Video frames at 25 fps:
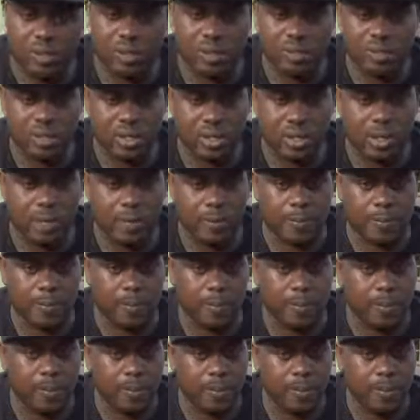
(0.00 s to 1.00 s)
is
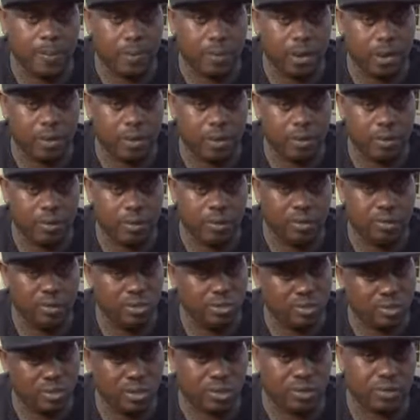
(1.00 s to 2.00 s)

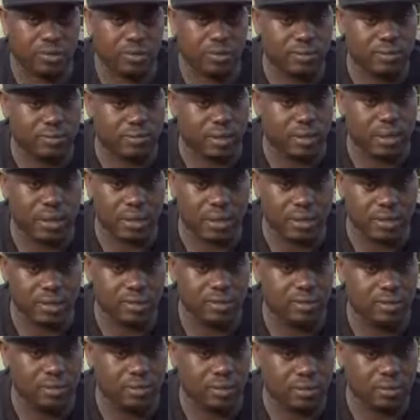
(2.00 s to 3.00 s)
resources,
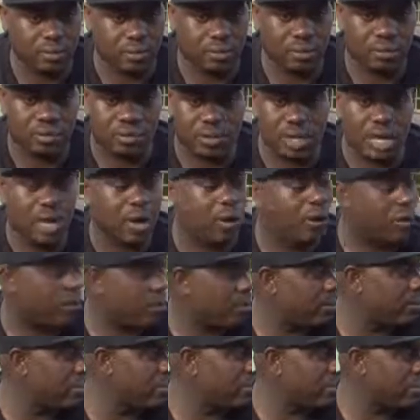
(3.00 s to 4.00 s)
finance, because now
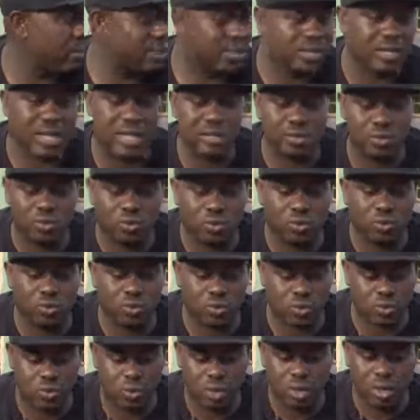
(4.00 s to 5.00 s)
the business has to